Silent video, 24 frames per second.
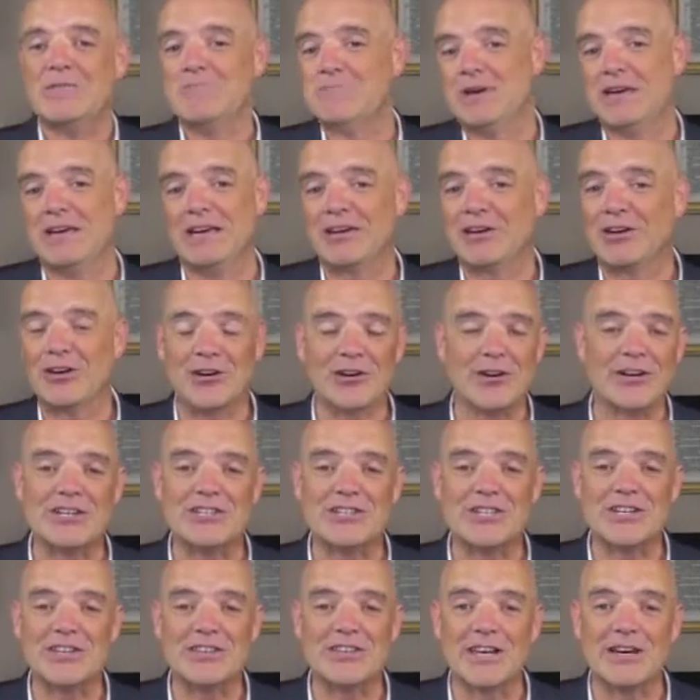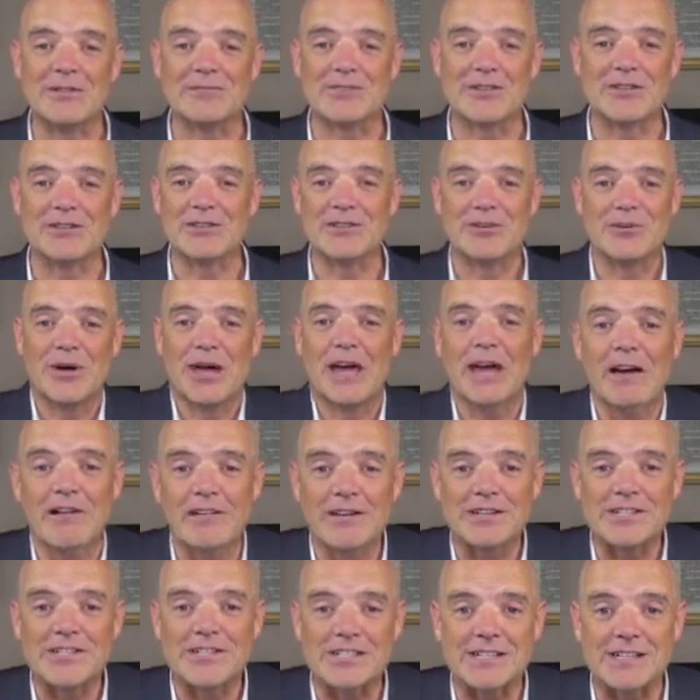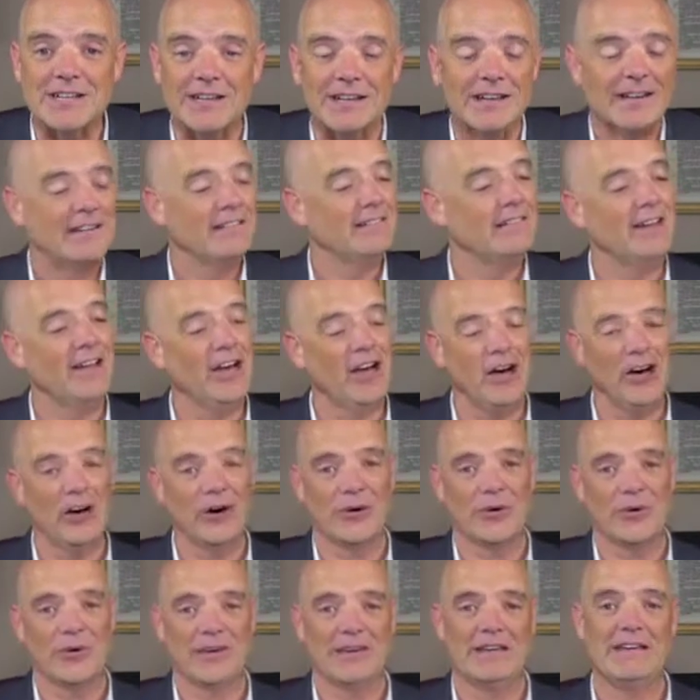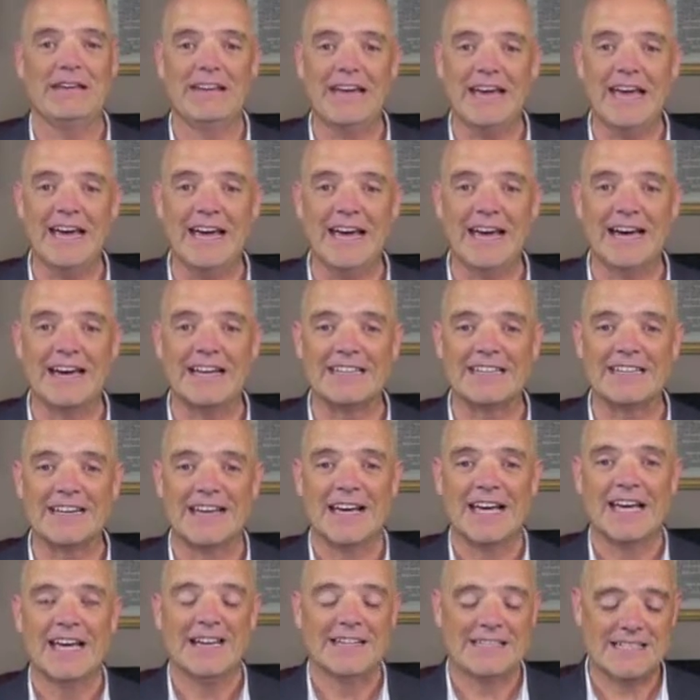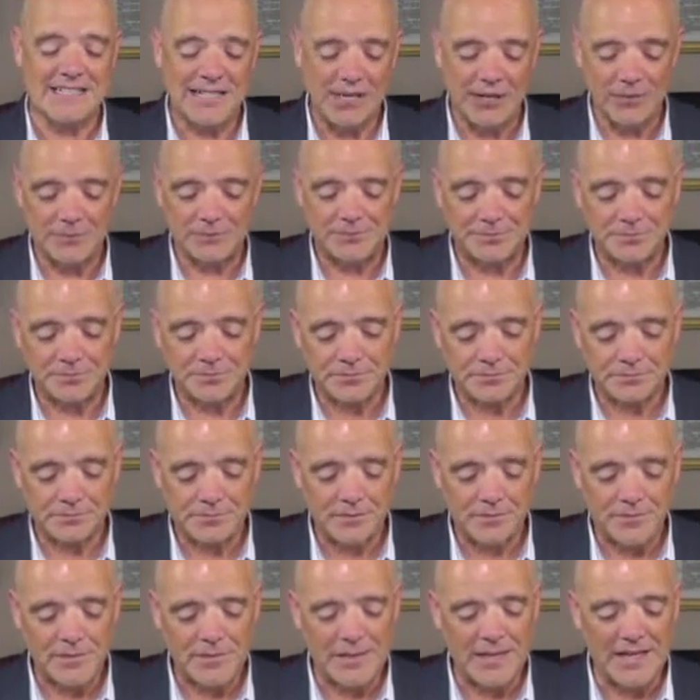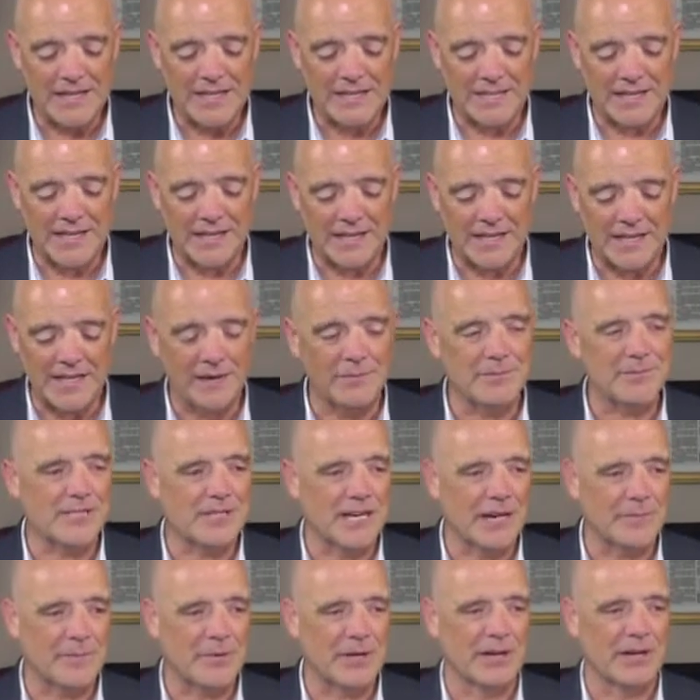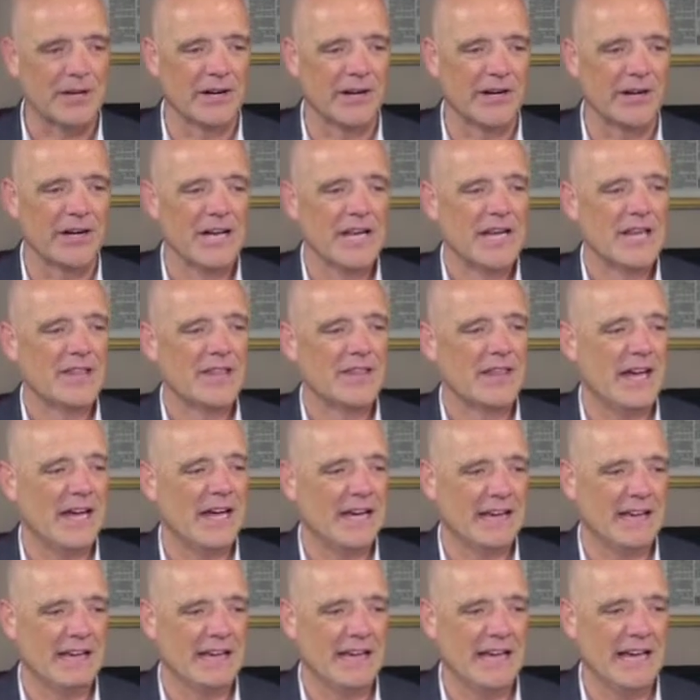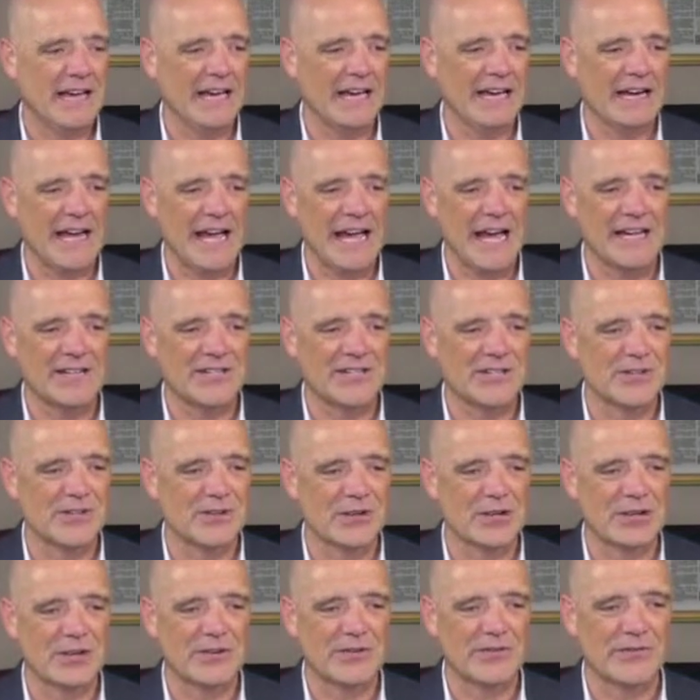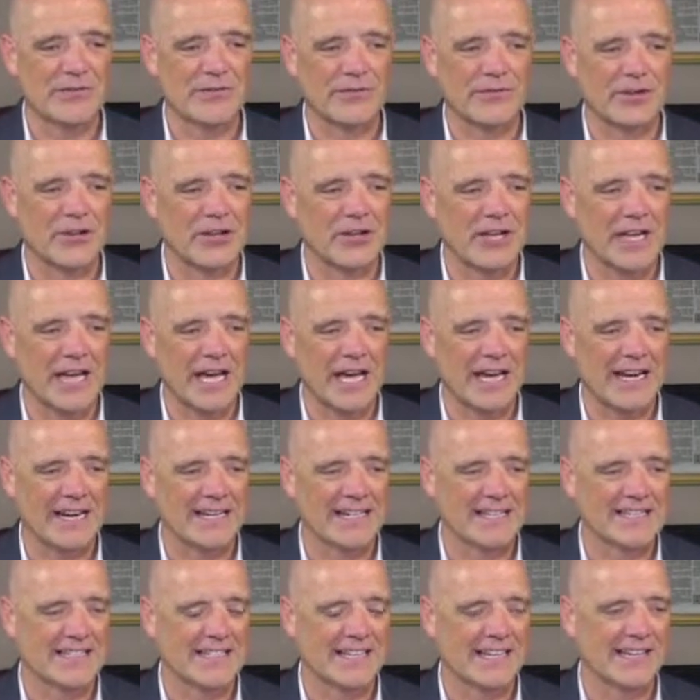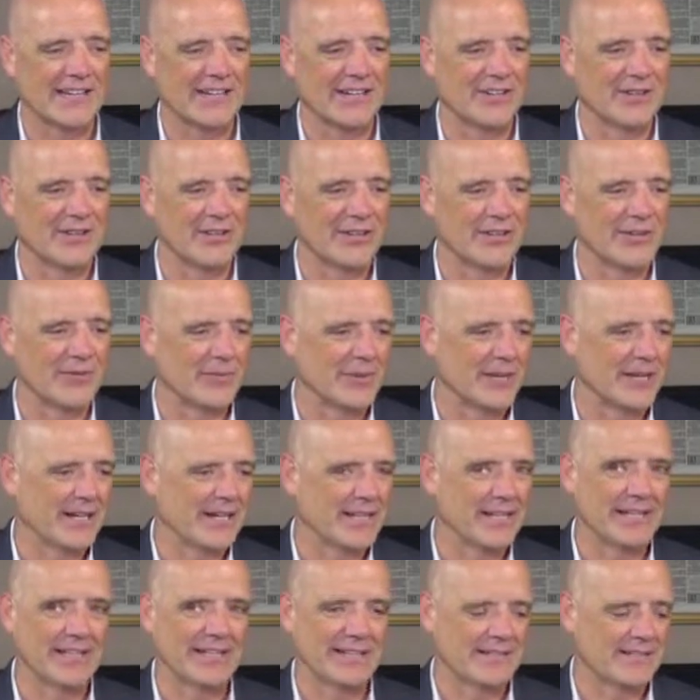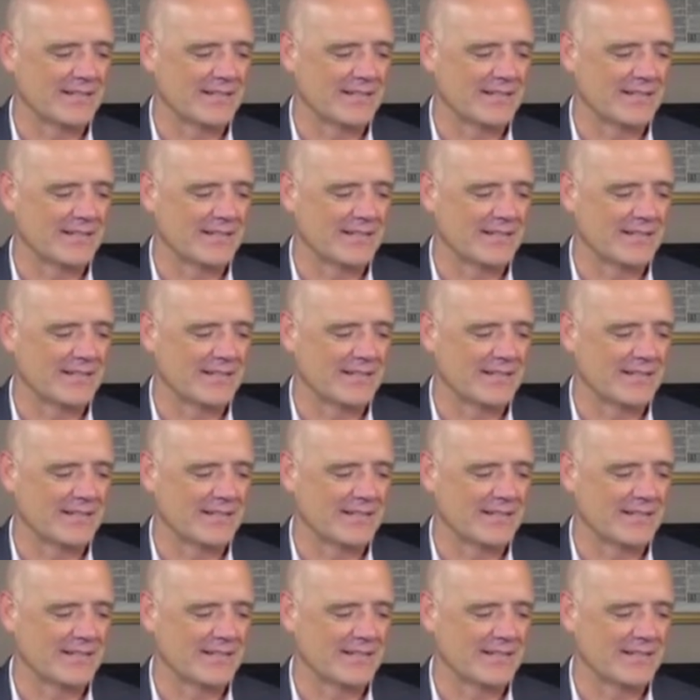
be encouraging them to do heresy? No, he can't. And so, it uh, comes up here that again as you look look at it uh, here in the New American